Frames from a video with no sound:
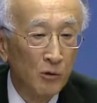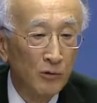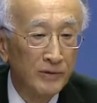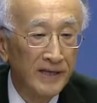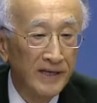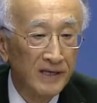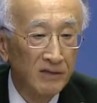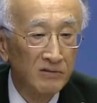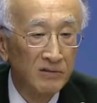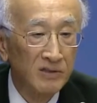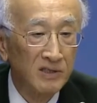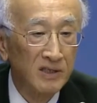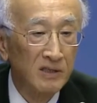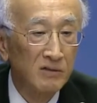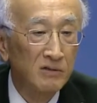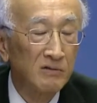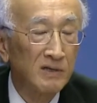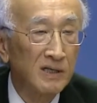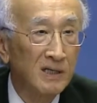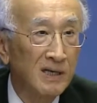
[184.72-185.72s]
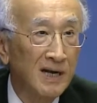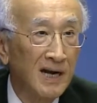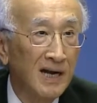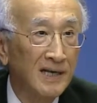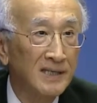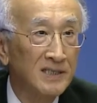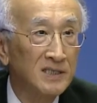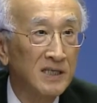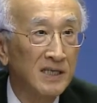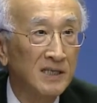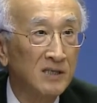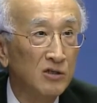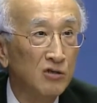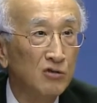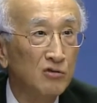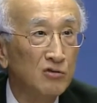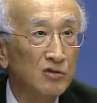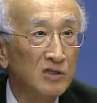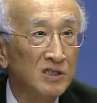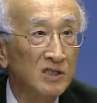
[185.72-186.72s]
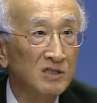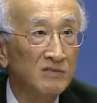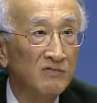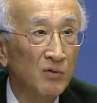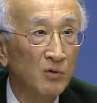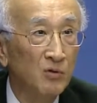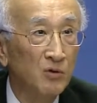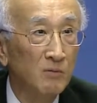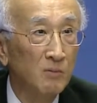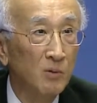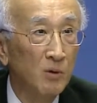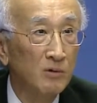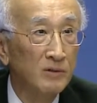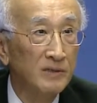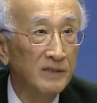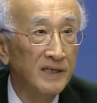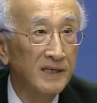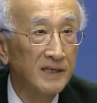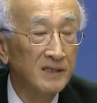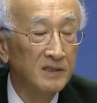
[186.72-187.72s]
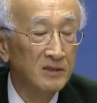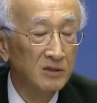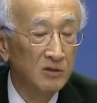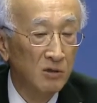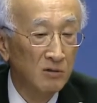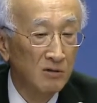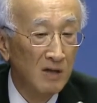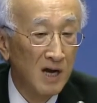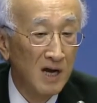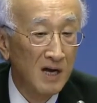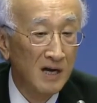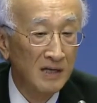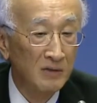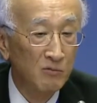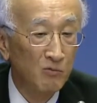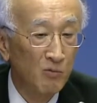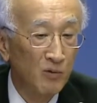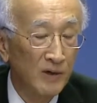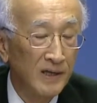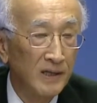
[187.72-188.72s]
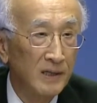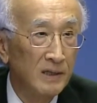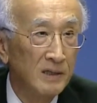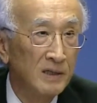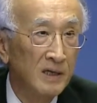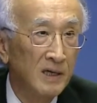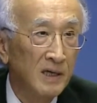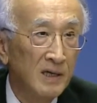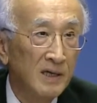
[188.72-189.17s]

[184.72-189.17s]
connecting grid lines and using photovoltaic, solar, and wind